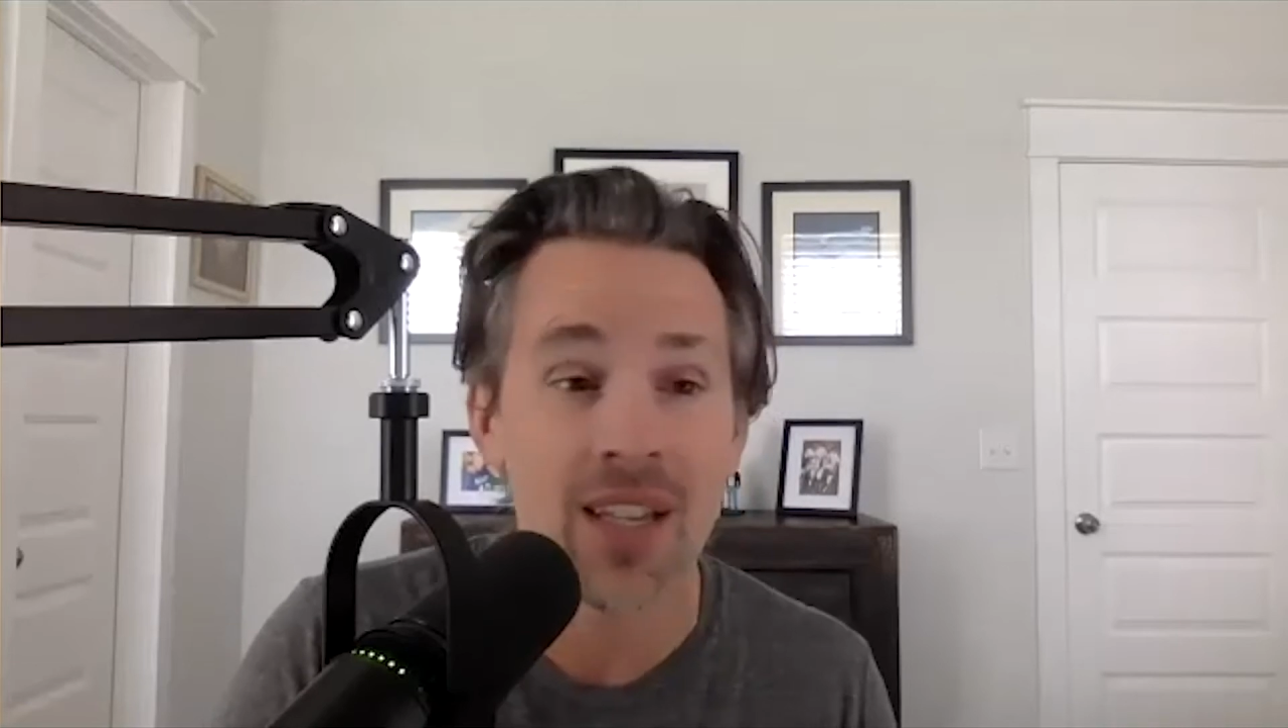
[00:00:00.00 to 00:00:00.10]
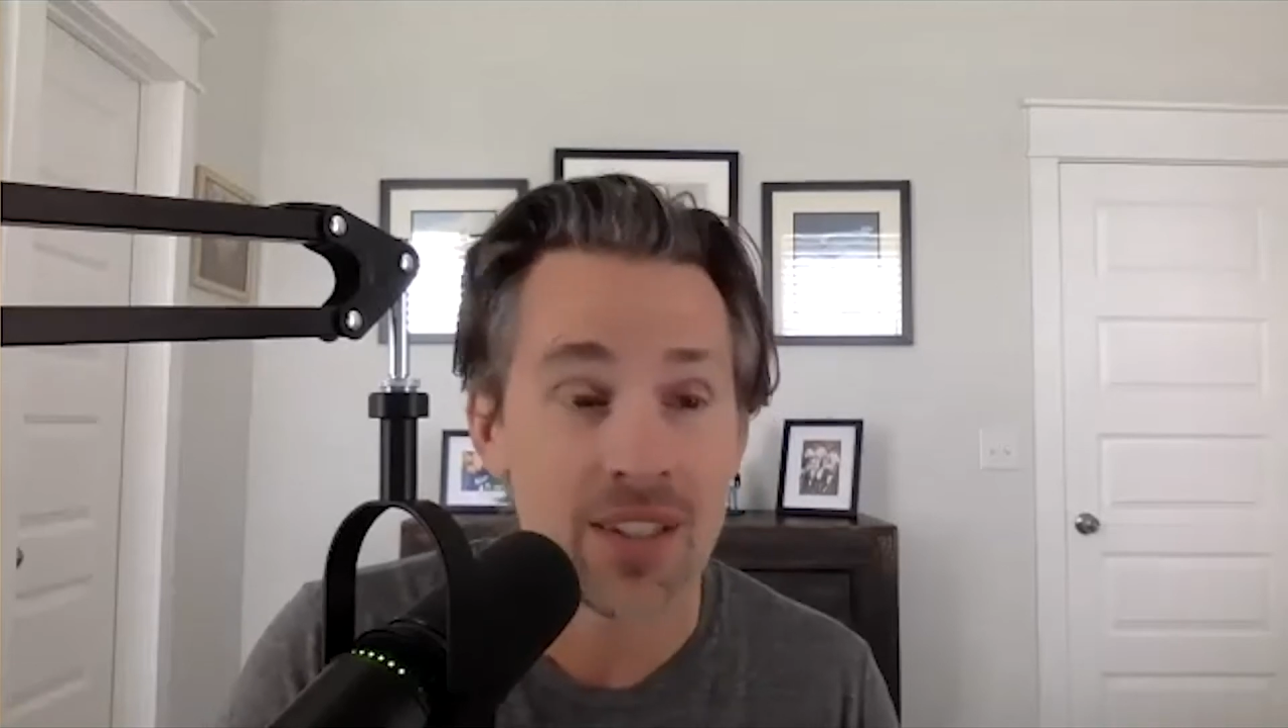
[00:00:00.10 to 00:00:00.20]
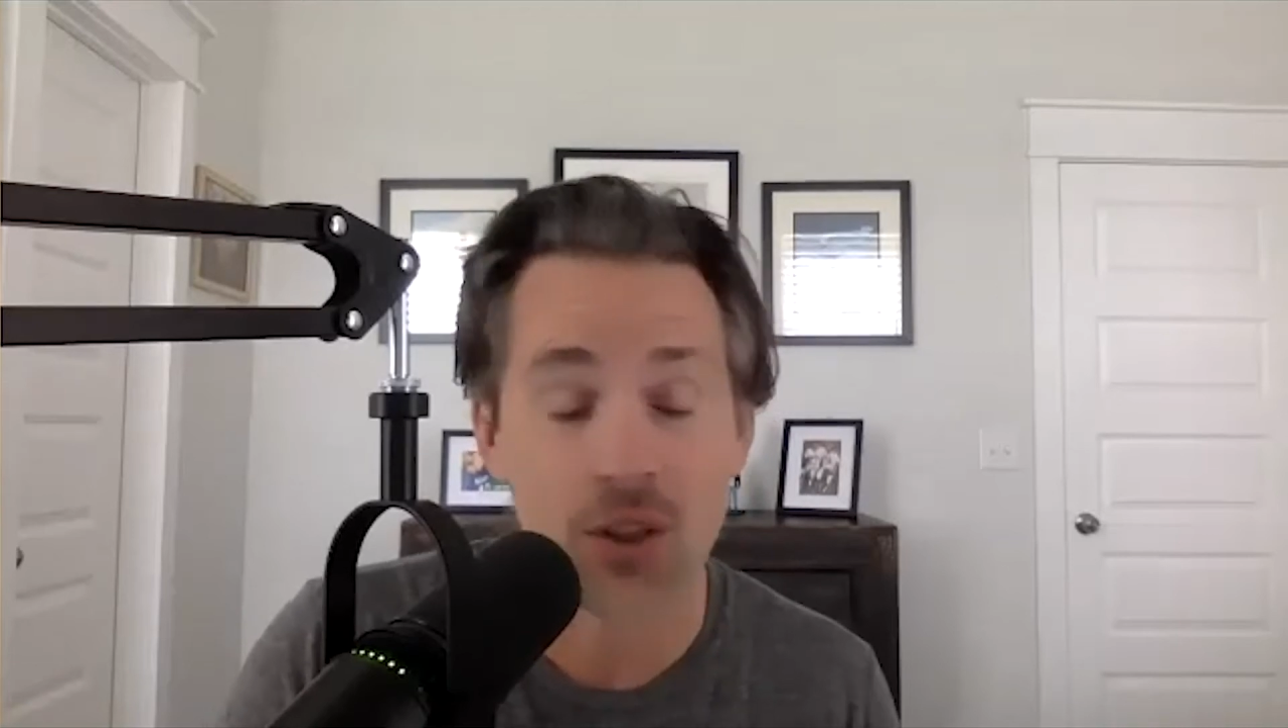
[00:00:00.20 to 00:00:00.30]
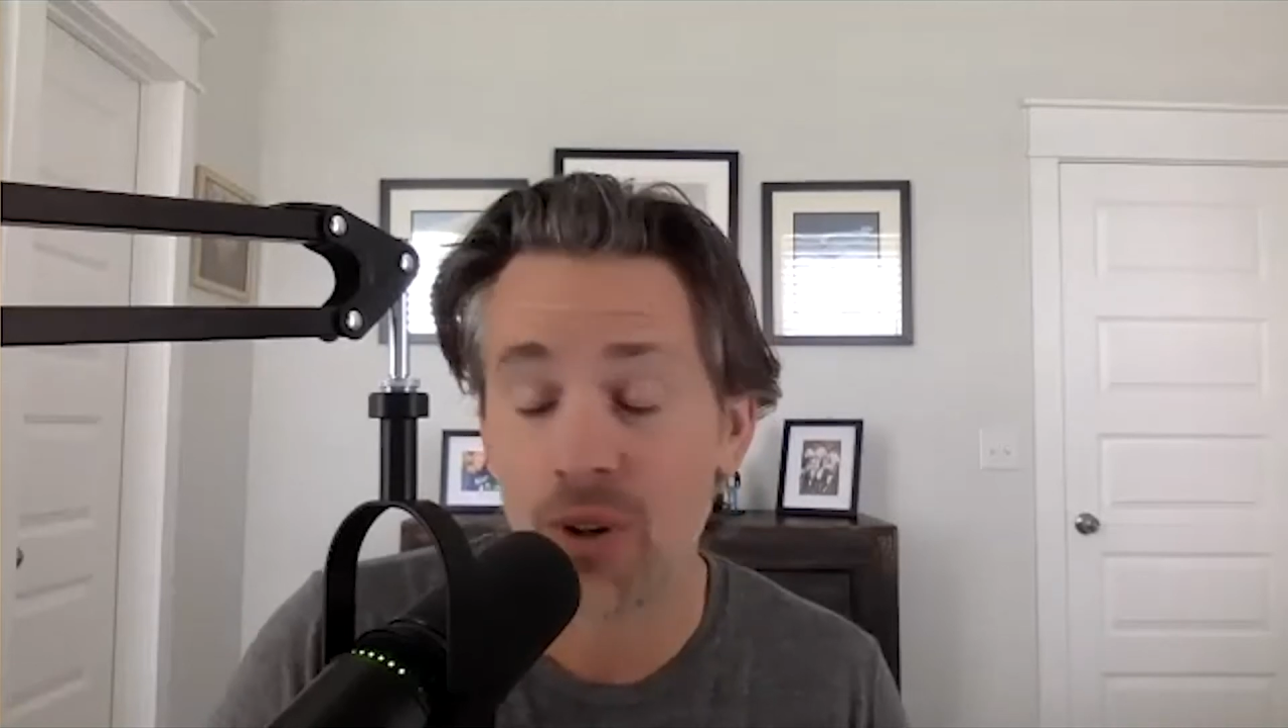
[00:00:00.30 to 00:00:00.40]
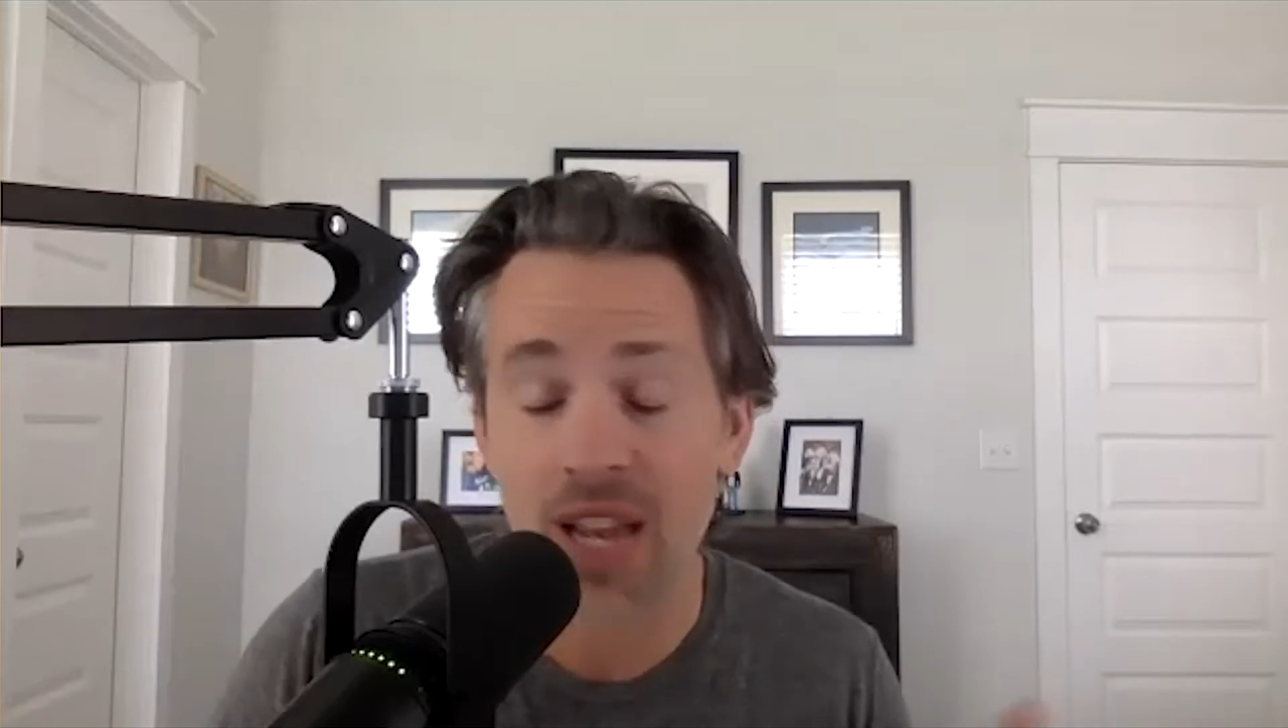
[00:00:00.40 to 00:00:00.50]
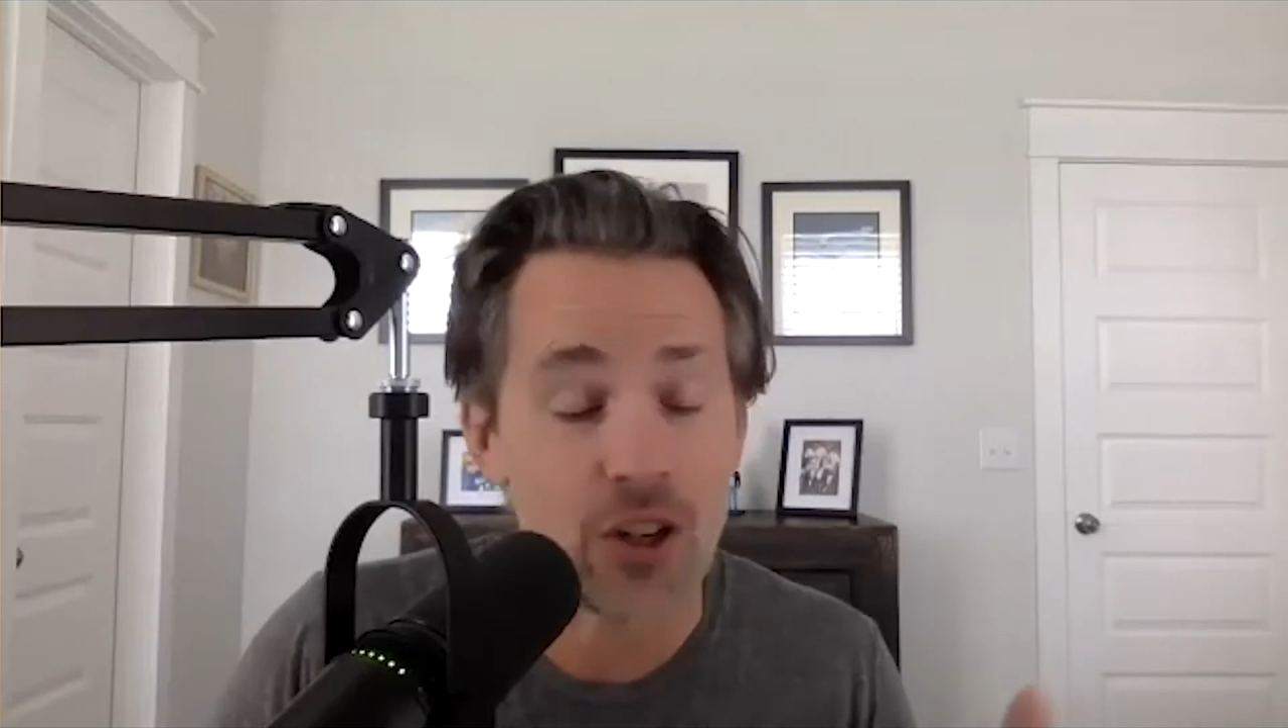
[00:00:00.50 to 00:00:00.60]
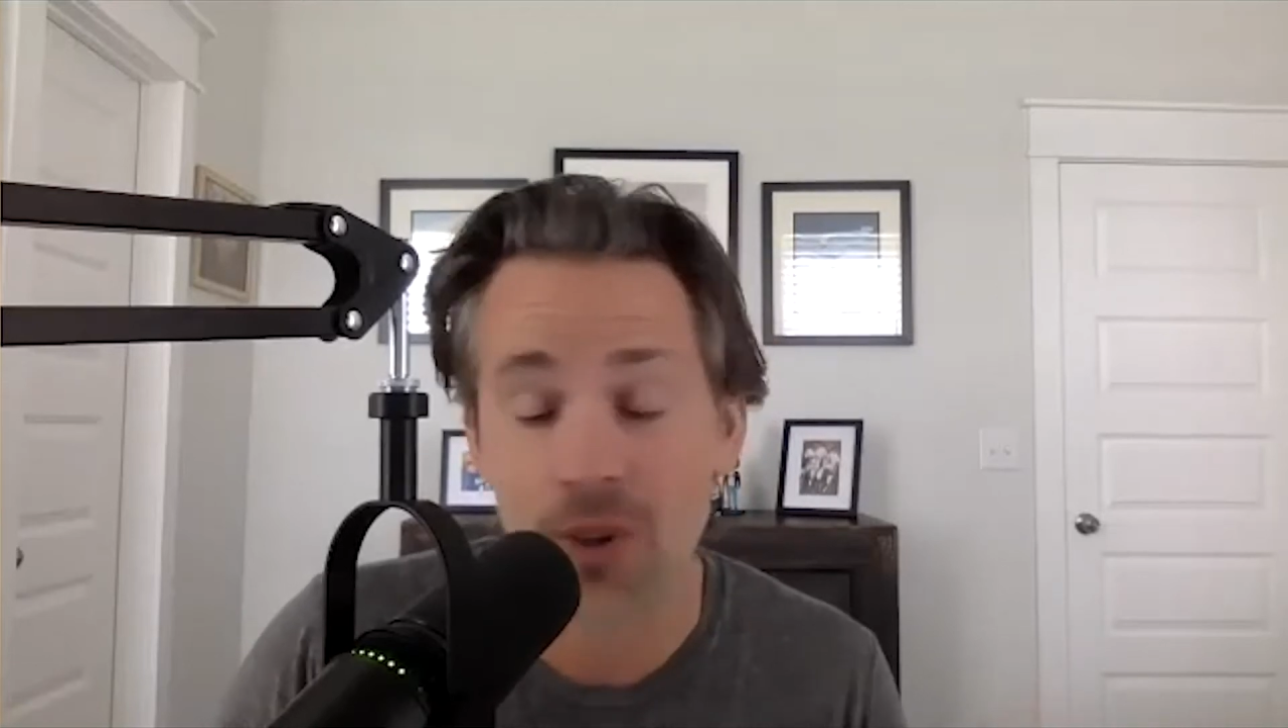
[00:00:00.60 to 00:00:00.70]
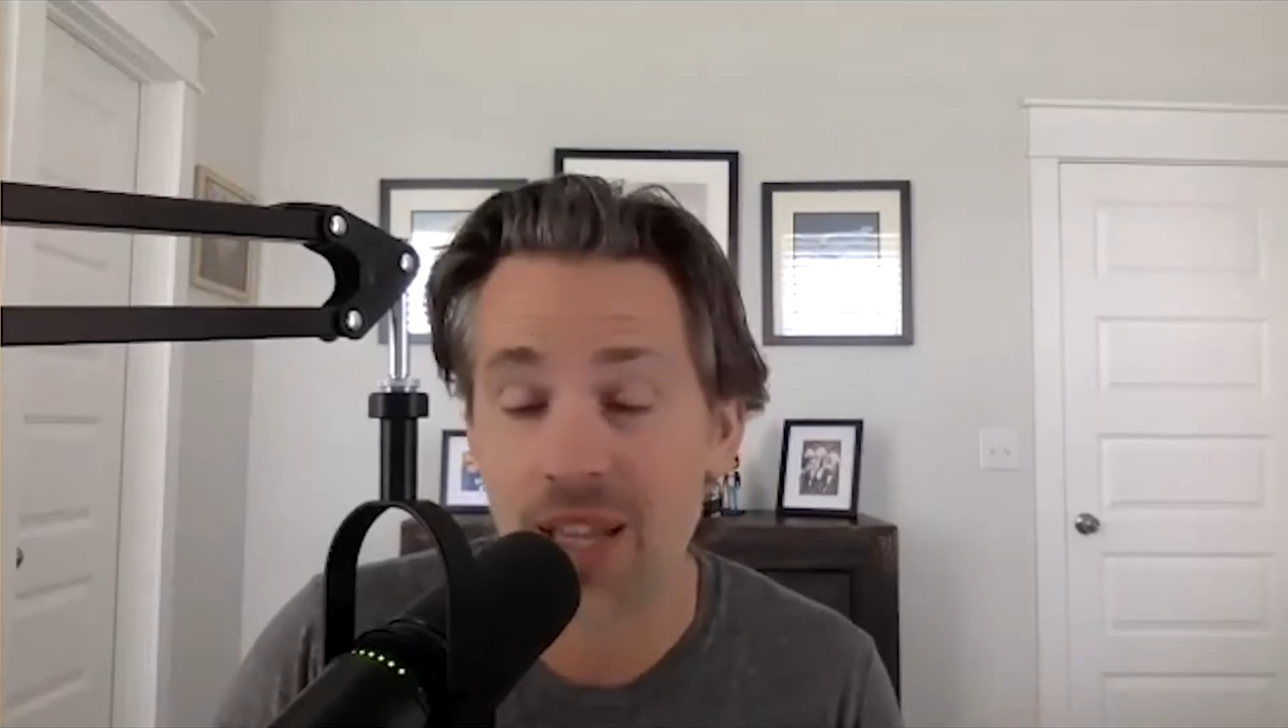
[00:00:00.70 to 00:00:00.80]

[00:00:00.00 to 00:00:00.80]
not knowing